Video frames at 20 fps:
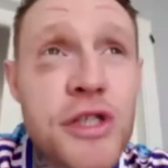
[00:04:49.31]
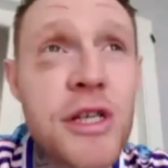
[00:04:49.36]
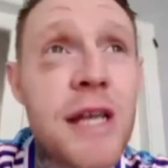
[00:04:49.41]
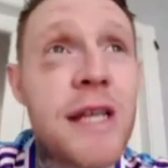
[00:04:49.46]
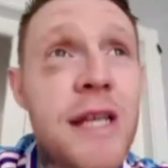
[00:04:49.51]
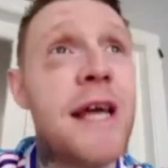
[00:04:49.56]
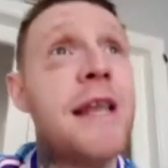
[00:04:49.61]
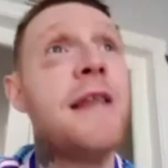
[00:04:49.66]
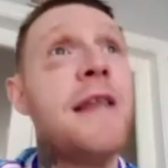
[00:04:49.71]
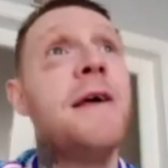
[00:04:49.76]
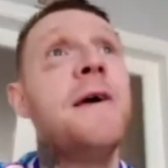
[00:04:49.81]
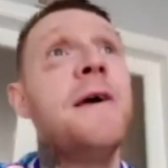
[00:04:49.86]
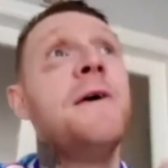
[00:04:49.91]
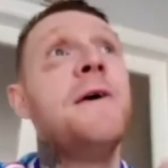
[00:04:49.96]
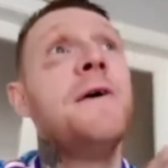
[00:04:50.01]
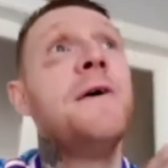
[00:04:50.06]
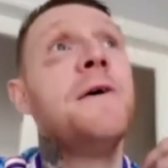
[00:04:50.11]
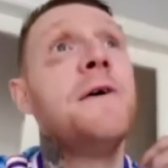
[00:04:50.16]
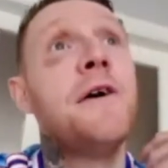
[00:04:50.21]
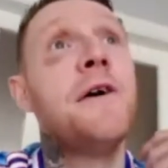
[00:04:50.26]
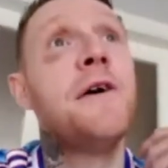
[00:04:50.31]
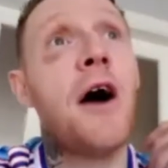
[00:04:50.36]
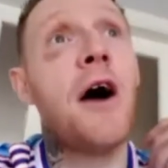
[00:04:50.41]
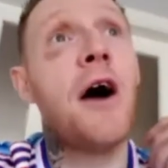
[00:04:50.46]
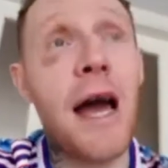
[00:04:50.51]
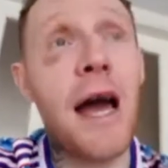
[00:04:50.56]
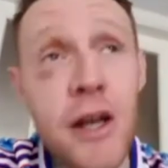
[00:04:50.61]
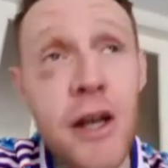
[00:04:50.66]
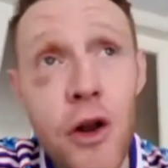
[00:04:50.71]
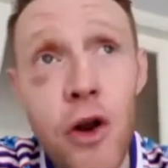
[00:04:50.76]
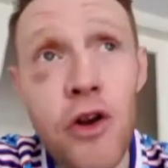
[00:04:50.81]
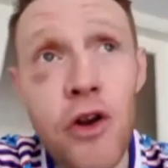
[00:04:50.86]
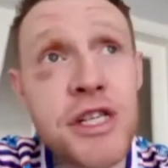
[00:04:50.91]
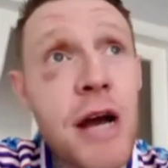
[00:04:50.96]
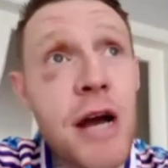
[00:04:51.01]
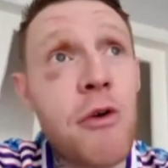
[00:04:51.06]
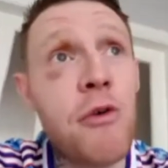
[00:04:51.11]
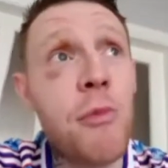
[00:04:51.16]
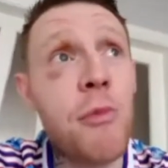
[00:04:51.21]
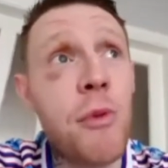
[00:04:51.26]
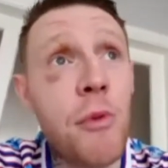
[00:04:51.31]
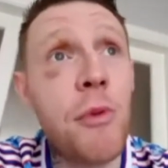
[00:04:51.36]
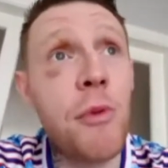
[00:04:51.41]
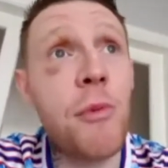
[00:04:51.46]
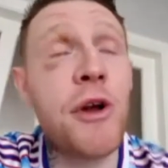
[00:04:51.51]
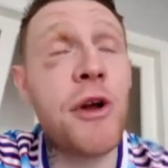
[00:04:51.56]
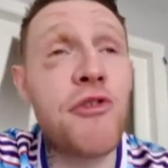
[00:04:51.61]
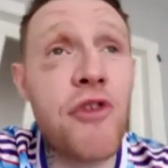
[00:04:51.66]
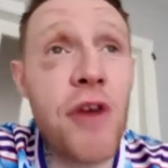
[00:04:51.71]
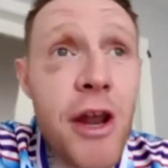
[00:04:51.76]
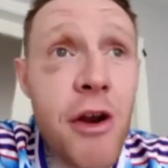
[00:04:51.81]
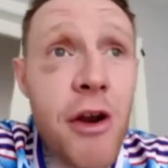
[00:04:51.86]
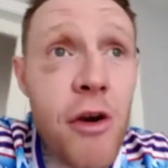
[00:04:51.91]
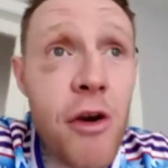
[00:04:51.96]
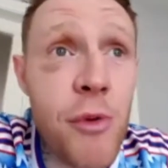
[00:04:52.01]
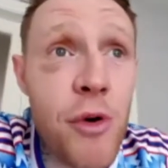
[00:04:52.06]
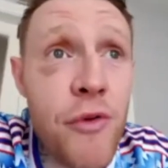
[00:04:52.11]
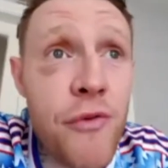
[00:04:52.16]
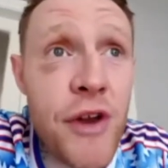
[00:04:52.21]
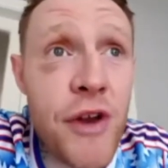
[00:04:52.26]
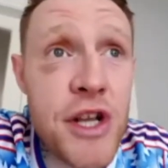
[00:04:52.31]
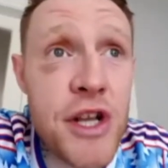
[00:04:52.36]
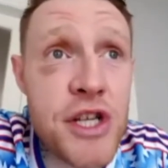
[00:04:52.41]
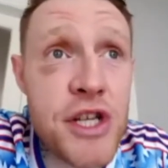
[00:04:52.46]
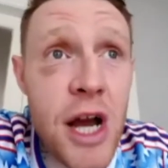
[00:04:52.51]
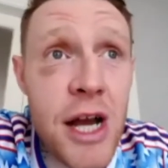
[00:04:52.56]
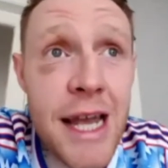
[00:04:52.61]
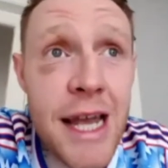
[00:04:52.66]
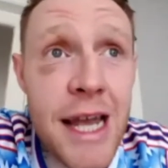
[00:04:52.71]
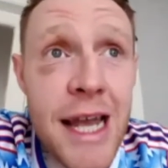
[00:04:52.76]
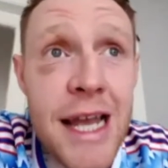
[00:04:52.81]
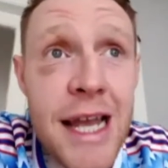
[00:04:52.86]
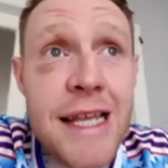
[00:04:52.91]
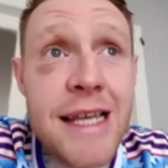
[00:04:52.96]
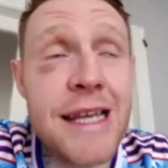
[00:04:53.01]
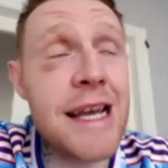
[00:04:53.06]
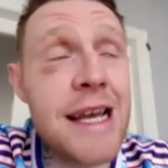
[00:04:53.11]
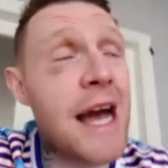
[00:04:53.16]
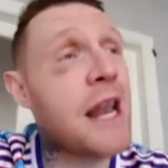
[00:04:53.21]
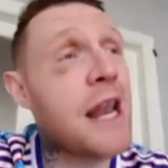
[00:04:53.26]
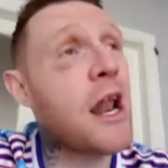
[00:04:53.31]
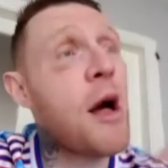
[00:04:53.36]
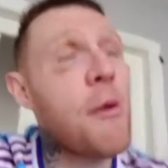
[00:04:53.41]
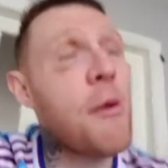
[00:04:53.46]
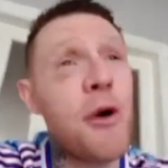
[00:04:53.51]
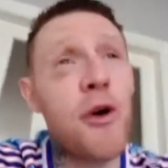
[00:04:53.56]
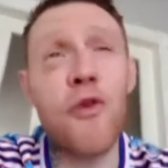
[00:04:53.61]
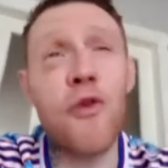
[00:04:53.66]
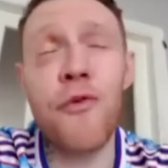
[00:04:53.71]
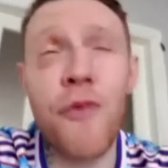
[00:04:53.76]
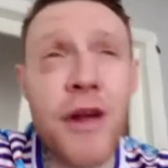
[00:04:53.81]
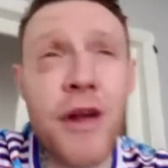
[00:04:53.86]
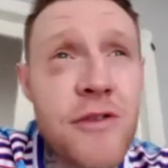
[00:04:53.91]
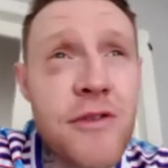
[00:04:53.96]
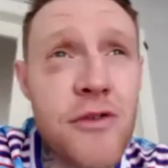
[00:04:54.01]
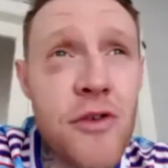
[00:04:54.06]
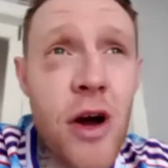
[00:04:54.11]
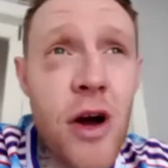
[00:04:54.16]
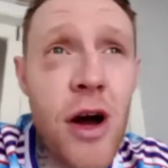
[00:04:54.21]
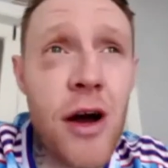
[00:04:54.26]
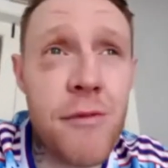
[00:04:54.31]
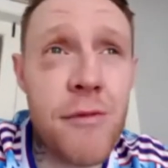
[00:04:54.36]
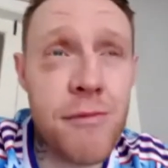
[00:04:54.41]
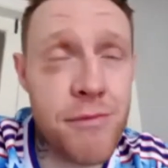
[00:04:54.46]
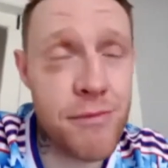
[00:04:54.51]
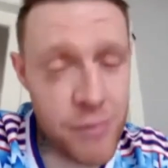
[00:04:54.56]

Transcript: And then I had another chat with my trainer and my good friend Sean Kelly, and all my good friends, you know,